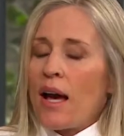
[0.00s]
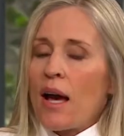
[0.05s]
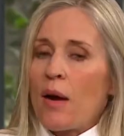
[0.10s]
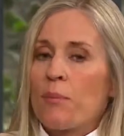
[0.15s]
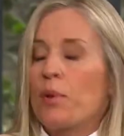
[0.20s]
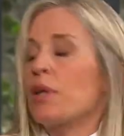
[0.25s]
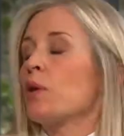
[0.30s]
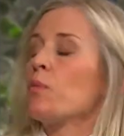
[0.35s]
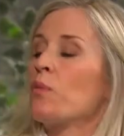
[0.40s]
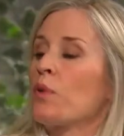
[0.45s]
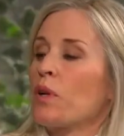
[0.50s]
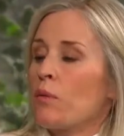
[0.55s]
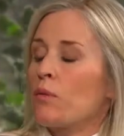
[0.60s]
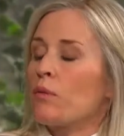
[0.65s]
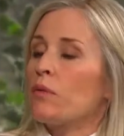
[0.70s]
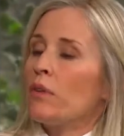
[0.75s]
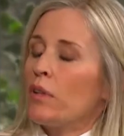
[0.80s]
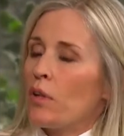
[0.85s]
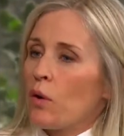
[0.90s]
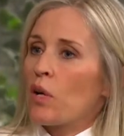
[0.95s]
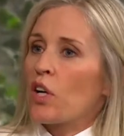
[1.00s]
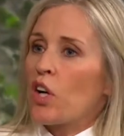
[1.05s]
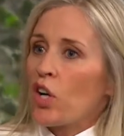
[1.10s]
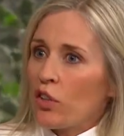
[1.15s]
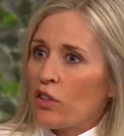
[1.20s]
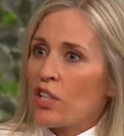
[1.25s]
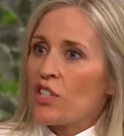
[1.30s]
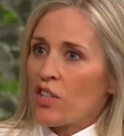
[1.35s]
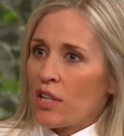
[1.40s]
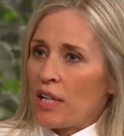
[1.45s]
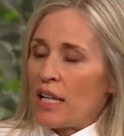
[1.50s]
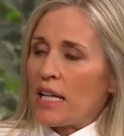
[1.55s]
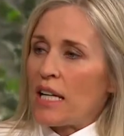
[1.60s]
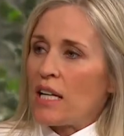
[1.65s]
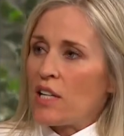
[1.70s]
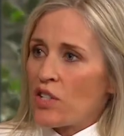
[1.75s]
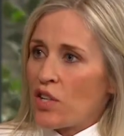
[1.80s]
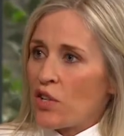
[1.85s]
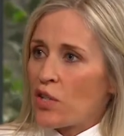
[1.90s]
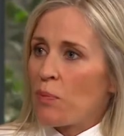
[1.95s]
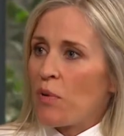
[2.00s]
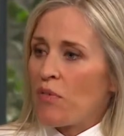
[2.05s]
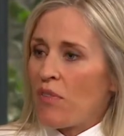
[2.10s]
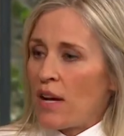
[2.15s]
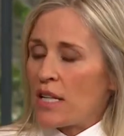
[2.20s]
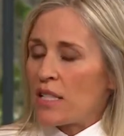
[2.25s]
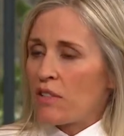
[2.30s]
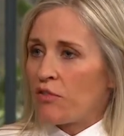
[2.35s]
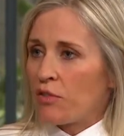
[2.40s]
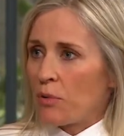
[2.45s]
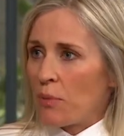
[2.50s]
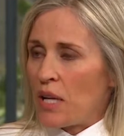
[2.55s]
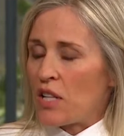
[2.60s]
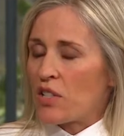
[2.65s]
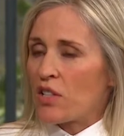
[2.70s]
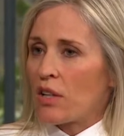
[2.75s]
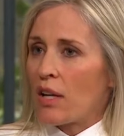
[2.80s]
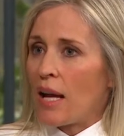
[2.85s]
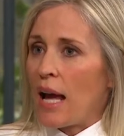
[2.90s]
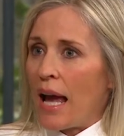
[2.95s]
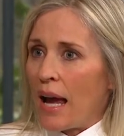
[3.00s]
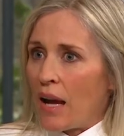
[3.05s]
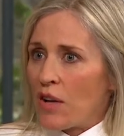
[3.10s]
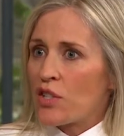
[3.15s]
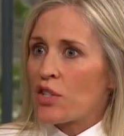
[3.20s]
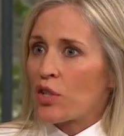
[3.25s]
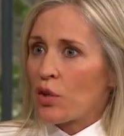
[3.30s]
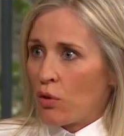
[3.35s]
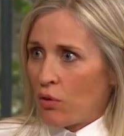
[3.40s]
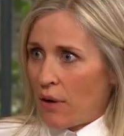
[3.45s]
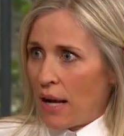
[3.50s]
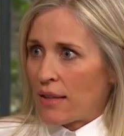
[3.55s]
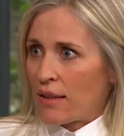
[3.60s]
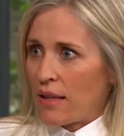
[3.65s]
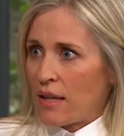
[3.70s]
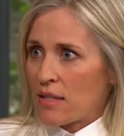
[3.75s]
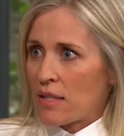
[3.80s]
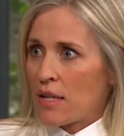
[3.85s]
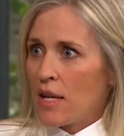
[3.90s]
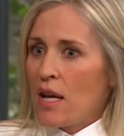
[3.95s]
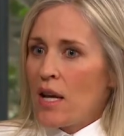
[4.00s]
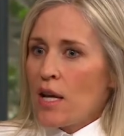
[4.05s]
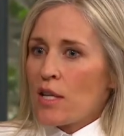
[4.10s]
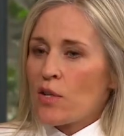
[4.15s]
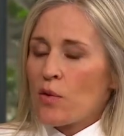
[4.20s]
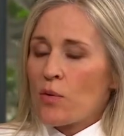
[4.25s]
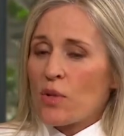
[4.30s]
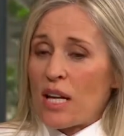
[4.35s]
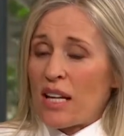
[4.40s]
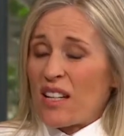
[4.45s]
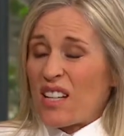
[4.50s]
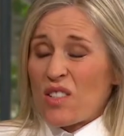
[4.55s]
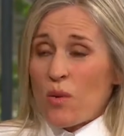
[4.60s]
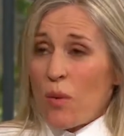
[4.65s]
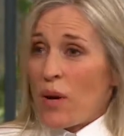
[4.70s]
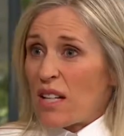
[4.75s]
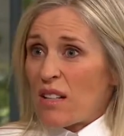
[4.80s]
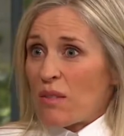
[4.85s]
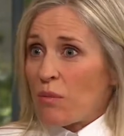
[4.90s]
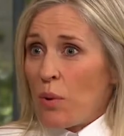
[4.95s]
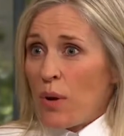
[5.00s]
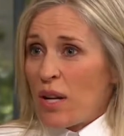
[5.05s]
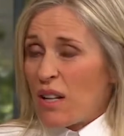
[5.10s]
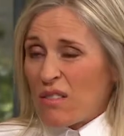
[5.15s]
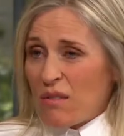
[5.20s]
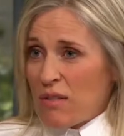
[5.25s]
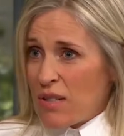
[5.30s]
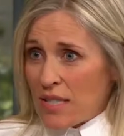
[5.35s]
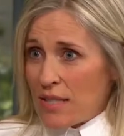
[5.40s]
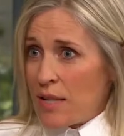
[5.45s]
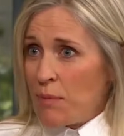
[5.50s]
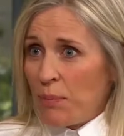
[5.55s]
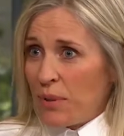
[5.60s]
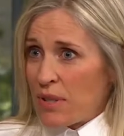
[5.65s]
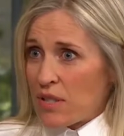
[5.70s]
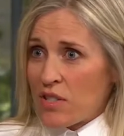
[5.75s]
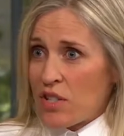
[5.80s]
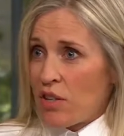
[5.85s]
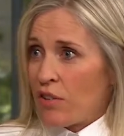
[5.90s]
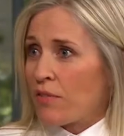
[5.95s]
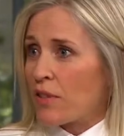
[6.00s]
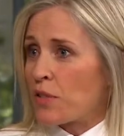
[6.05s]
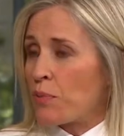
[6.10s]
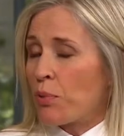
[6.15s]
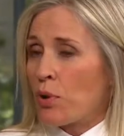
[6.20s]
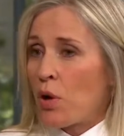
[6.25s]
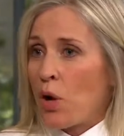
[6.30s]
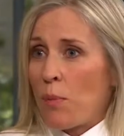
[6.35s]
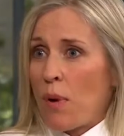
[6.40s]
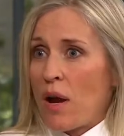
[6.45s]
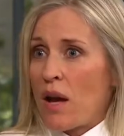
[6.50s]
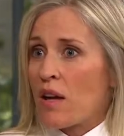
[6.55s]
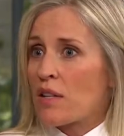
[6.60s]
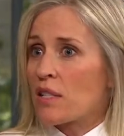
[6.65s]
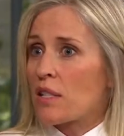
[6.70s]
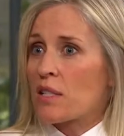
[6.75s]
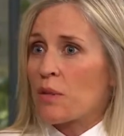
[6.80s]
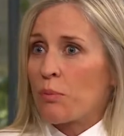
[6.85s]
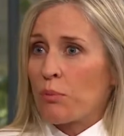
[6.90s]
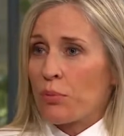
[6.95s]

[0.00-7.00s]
But encouragingly, he does provide information how to correct that. So, and it's quite simple stuff. It's probiotics and